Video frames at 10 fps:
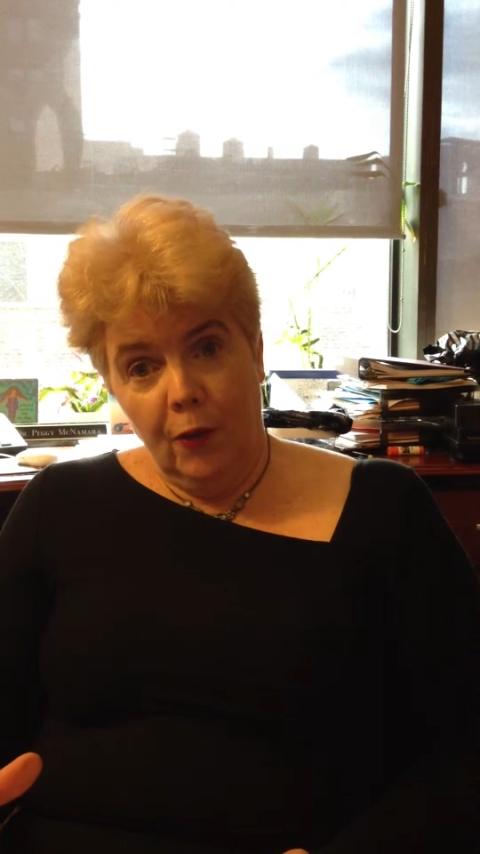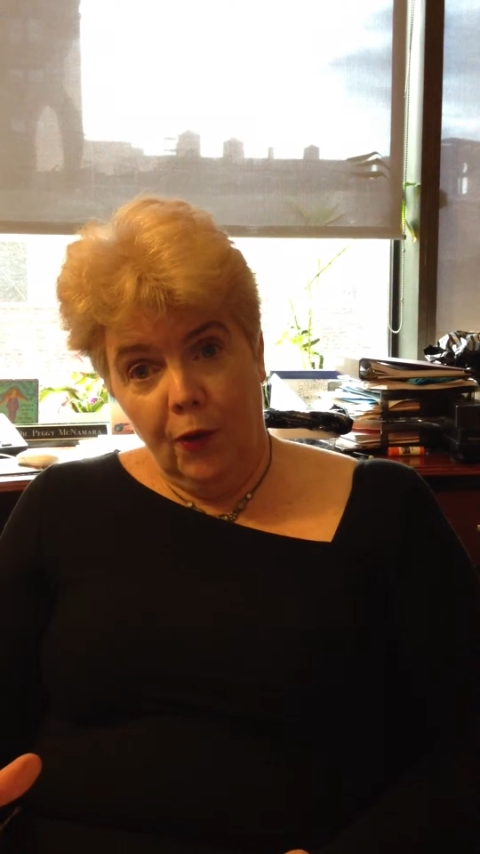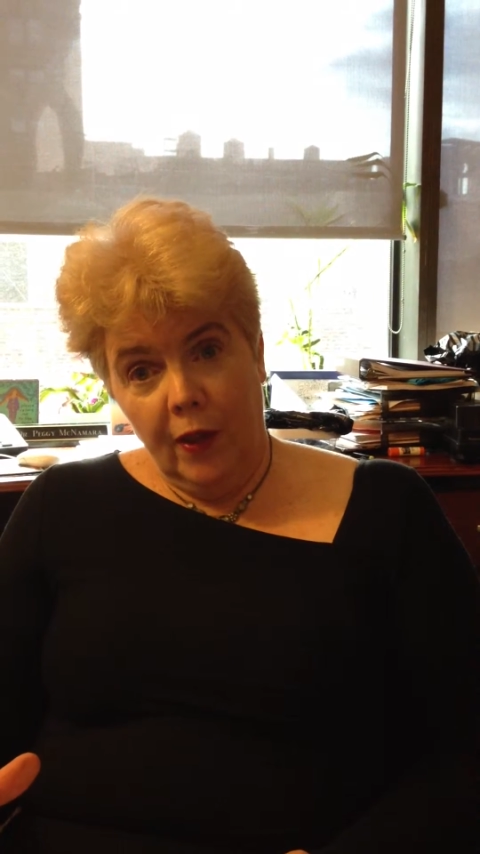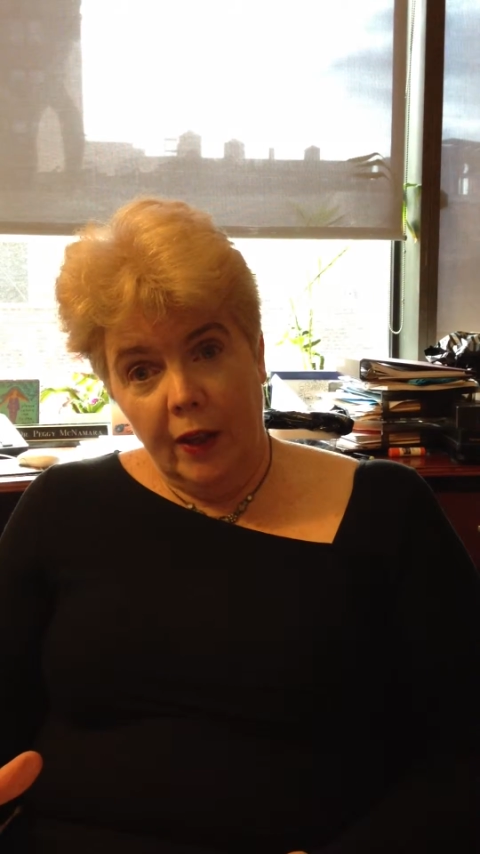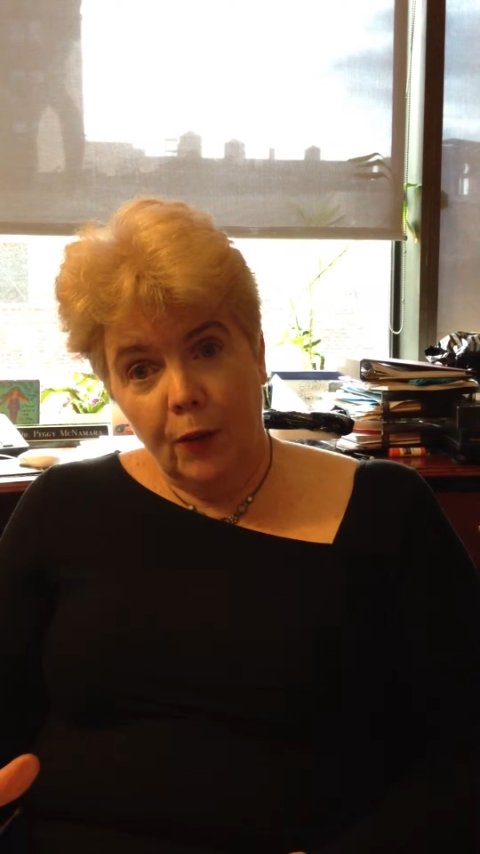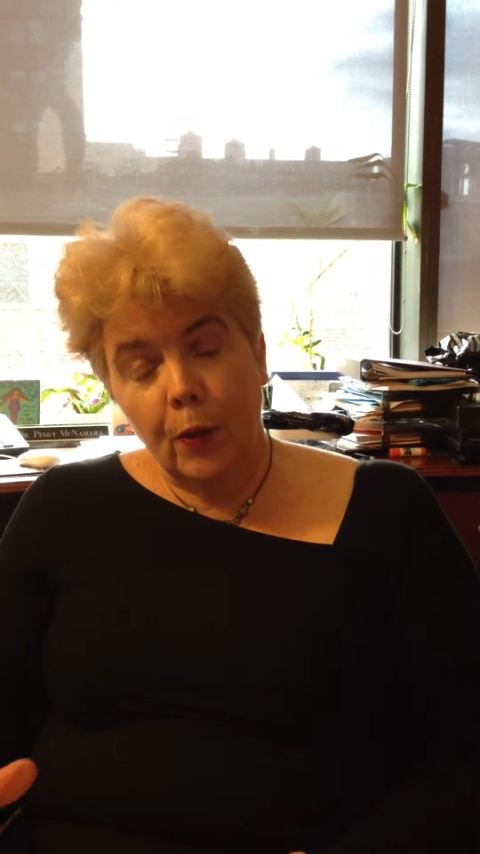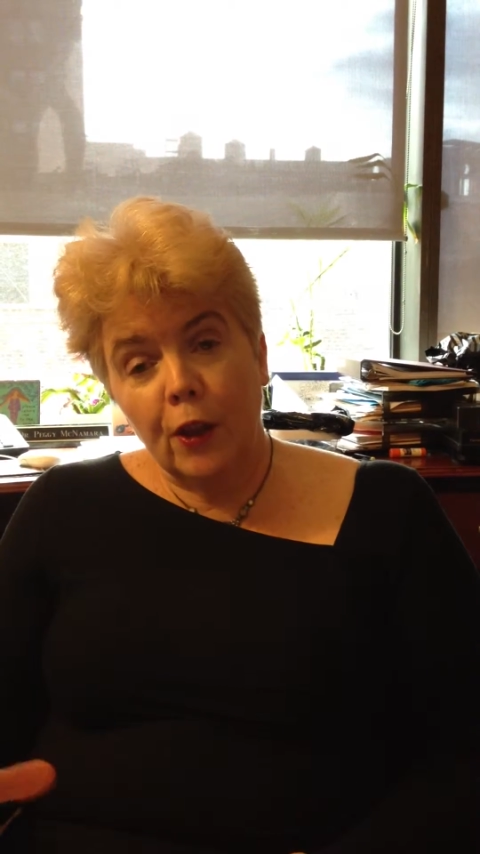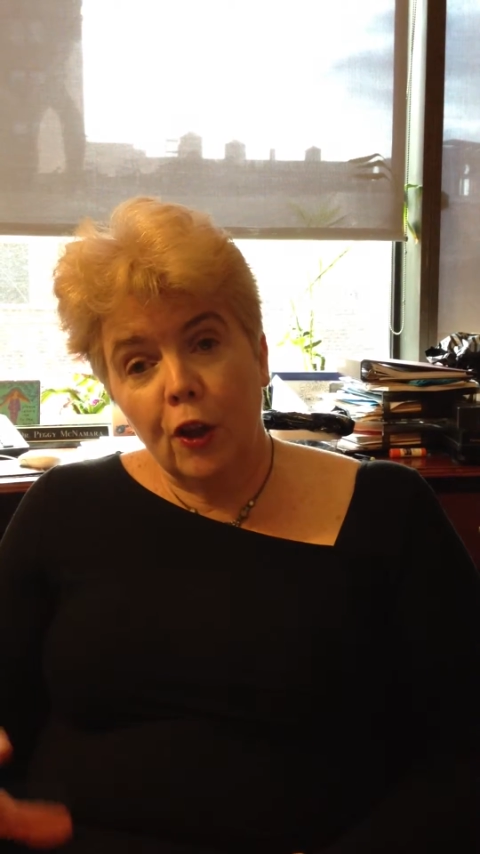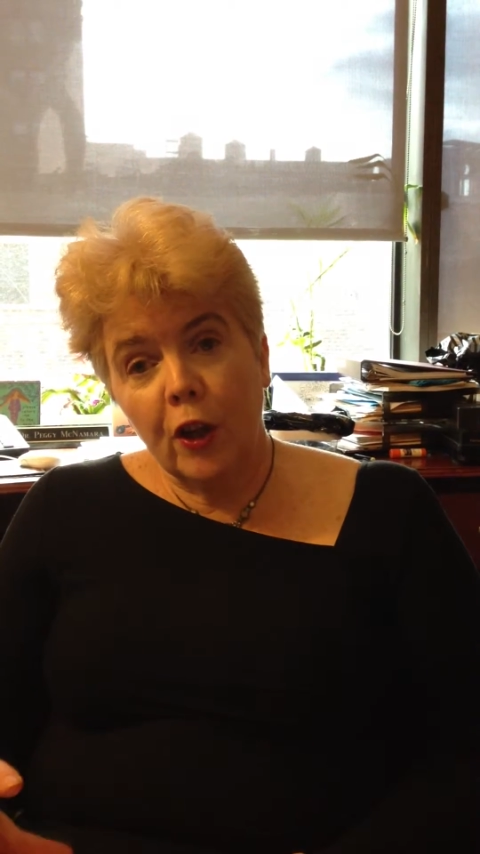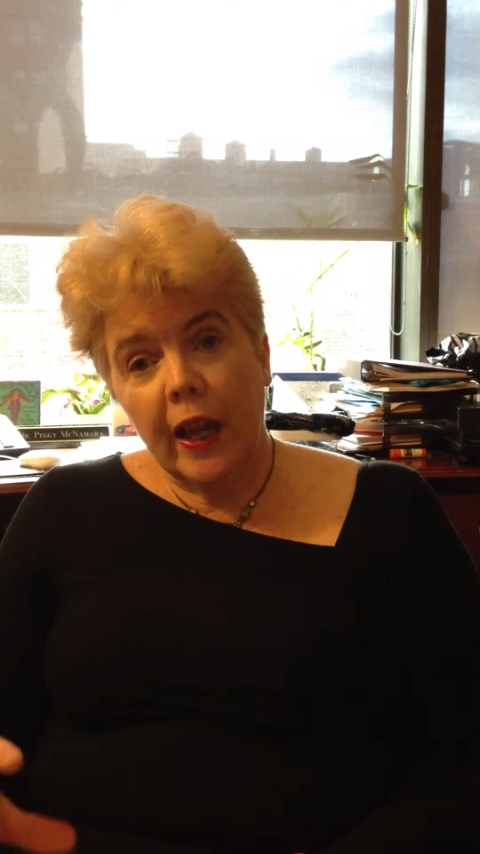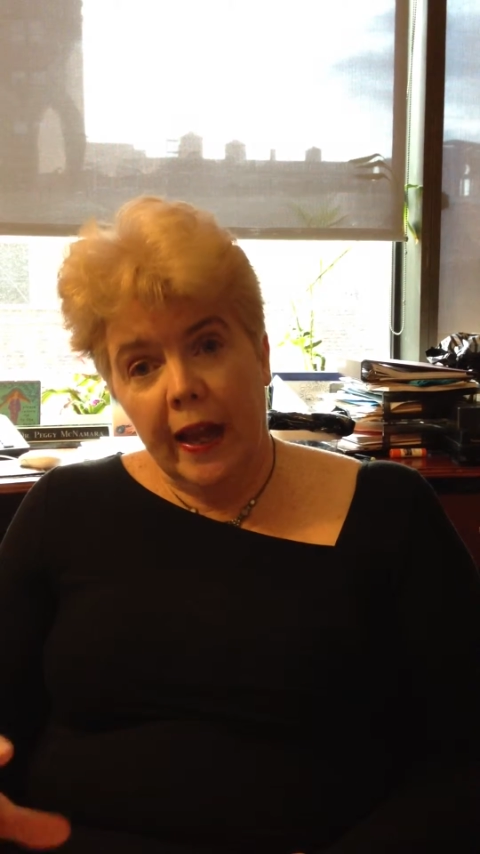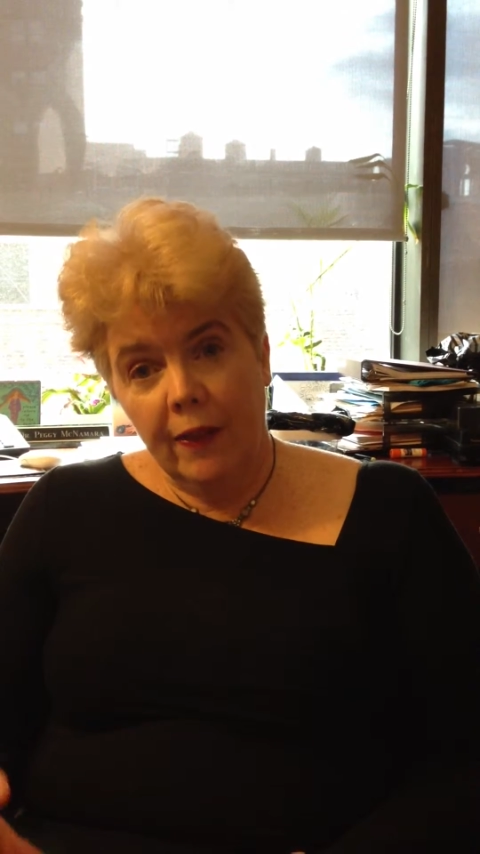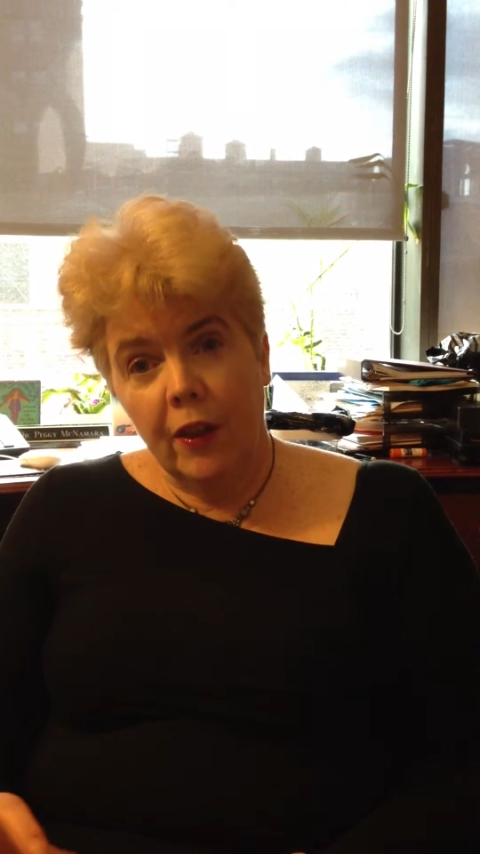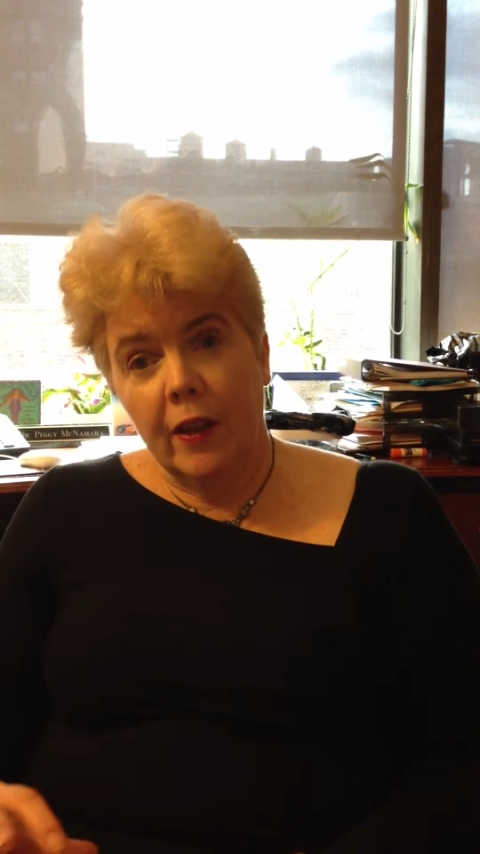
those things. We look at